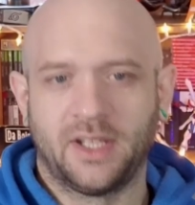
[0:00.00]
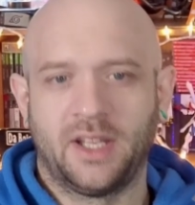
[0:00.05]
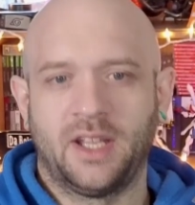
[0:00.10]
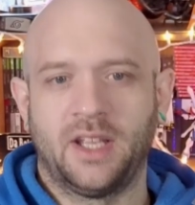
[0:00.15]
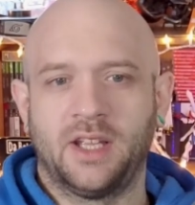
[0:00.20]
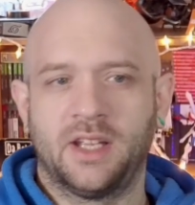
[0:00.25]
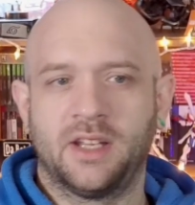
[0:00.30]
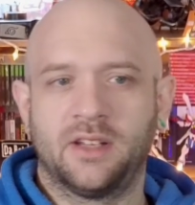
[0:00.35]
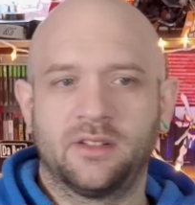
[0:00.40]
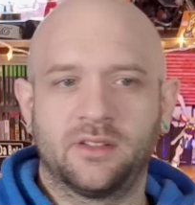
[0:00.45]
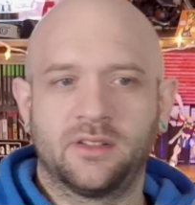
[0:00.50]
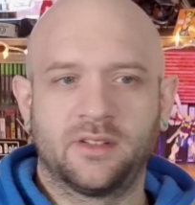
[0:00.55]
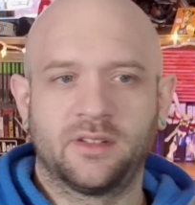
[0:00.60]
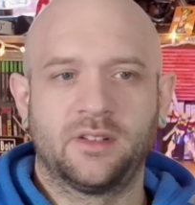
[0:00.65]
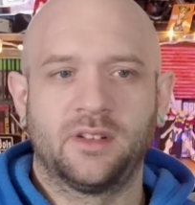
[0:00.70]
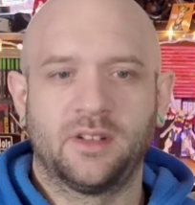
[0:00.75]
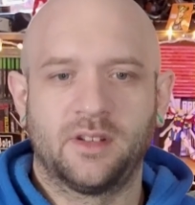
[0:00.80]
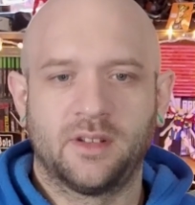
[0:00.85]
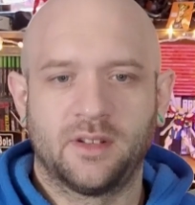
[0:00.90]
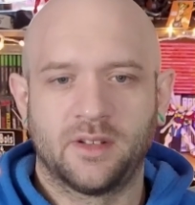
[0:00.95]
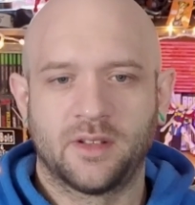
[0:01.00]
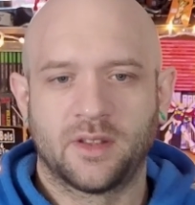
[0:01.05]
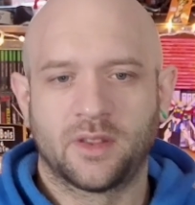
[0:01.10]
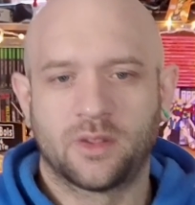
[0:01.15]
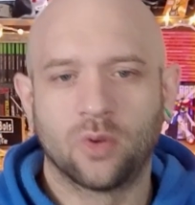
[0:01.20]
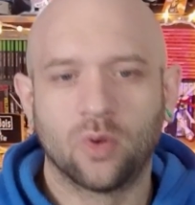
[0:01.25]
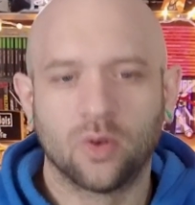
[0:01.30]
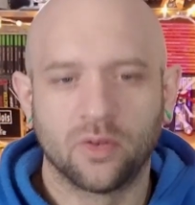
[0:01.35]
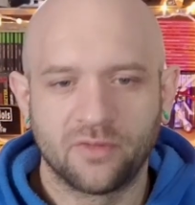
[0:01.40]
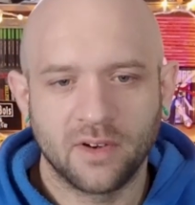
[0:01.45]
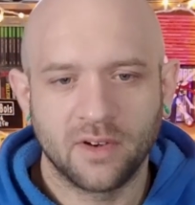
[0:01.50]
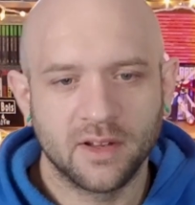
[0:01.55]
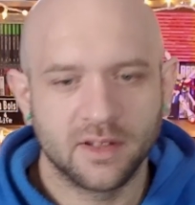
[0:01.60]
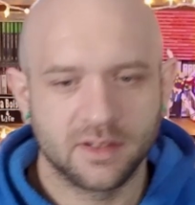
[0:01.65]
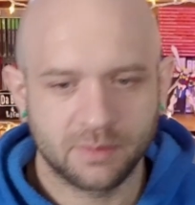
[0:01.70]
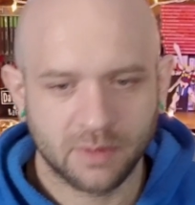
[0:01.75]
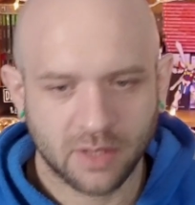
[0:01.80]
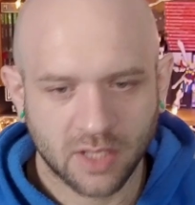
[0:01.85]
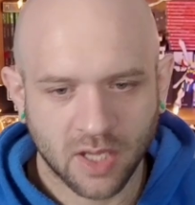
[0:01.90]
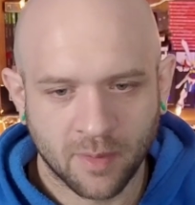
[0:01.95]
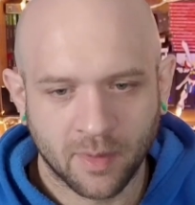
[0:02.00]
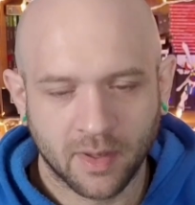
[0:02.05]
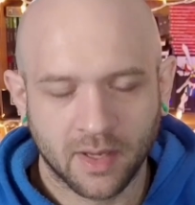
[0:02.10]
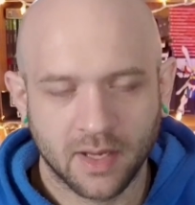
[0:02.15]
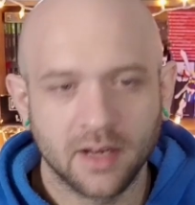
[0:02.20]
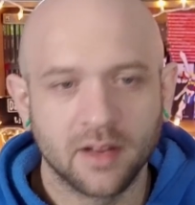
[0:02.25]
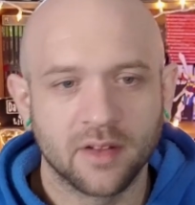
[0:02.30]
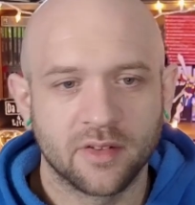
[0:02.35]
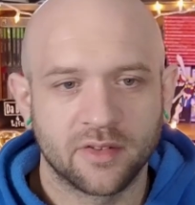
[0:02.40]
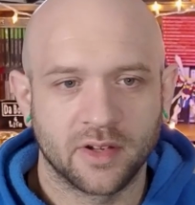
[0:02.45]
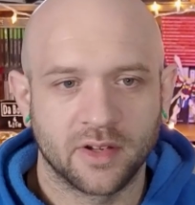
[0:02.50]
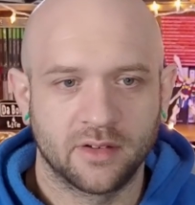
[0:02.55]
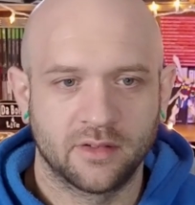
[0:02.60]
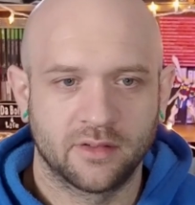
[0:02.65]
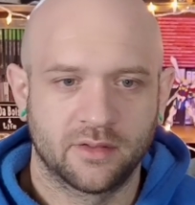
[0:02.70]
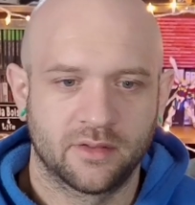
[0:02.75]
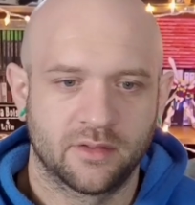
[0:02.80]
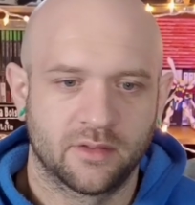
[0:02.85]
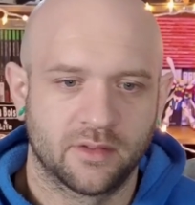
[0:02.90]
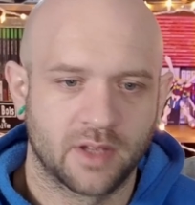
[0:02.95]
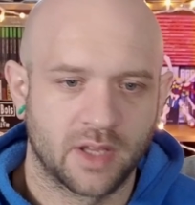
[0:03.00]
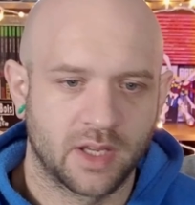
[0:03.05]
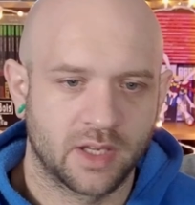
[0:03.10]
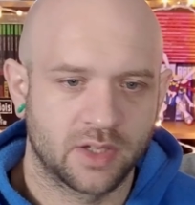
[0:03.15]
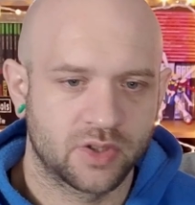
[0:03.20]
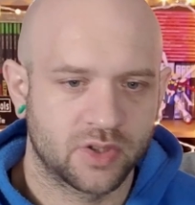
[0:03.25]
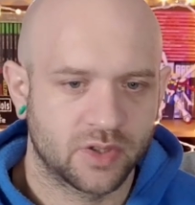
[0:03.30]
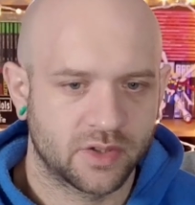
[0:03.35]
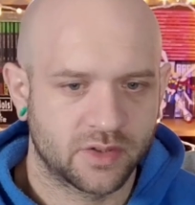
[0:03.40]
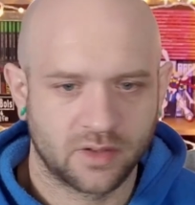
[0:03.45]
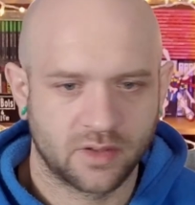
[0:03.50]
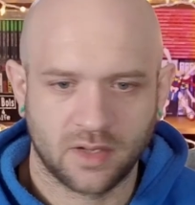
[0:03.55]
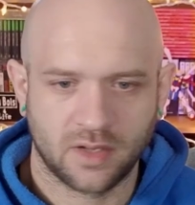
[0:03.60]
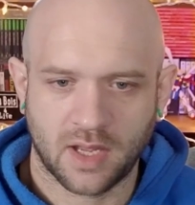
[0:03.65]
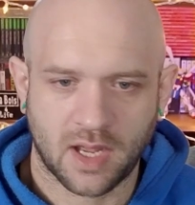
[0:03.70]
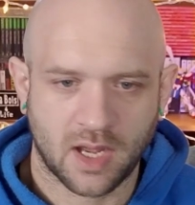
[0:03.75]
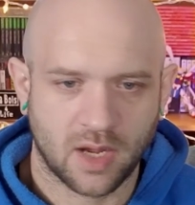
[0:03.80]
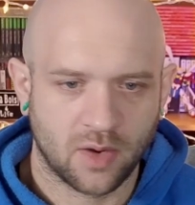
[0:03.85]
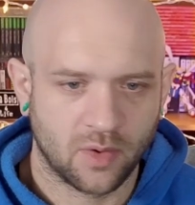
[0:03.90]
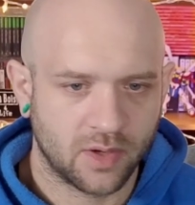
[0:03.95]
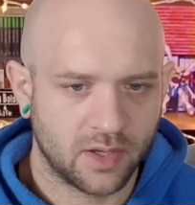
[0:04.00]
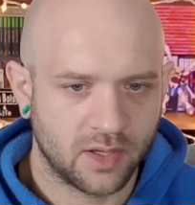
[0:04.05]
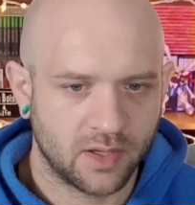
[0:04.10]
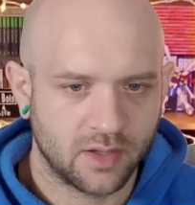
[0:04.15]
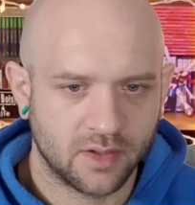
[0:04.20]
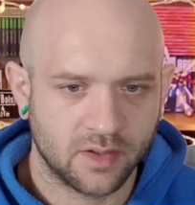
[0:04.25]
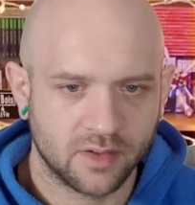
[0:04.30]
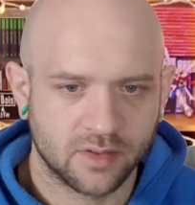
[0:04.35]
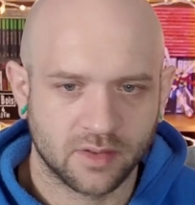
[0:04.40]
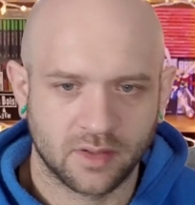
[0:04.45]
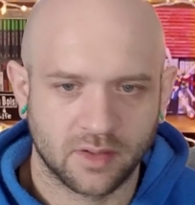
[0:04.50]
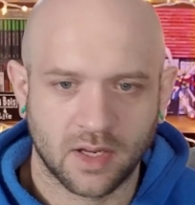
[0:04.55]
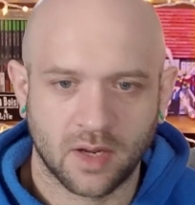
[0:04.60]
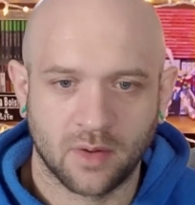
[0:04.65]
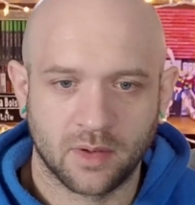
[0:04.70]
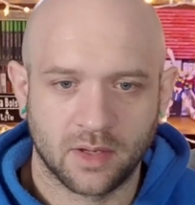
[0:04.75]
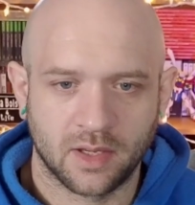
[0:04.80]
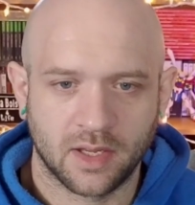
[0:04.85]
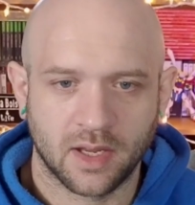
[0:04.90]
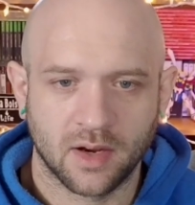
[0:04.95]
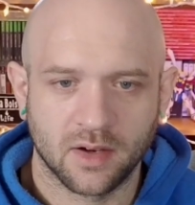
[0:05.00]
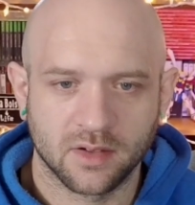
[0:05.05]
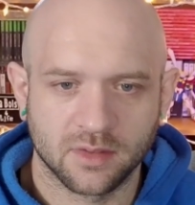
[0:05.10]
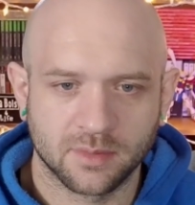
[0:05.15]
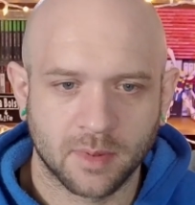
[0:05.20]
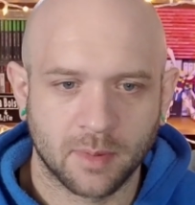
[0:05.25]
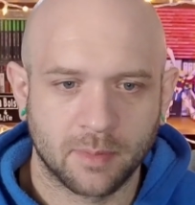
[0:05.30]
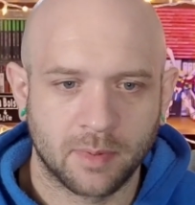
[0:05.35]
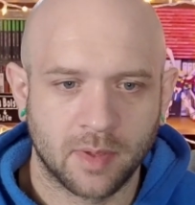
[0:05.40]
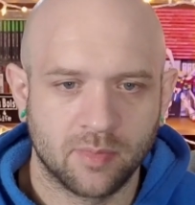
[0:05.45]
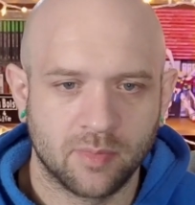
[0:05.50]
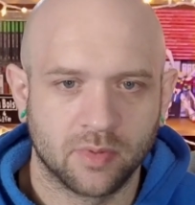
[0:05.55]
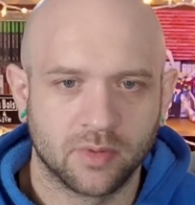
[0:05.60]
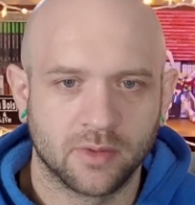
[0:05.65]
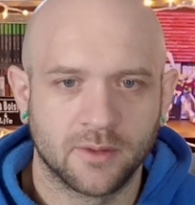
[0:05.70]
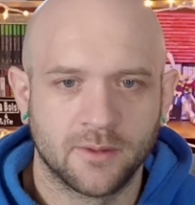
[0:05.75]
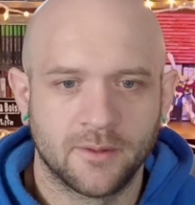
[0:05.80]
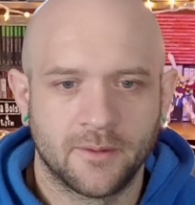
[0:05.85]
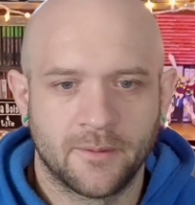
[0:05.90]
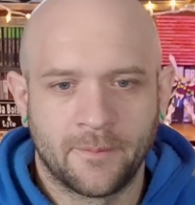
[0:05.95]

and Thorfinn is becoming innocent, like just how he is and how he cares about people.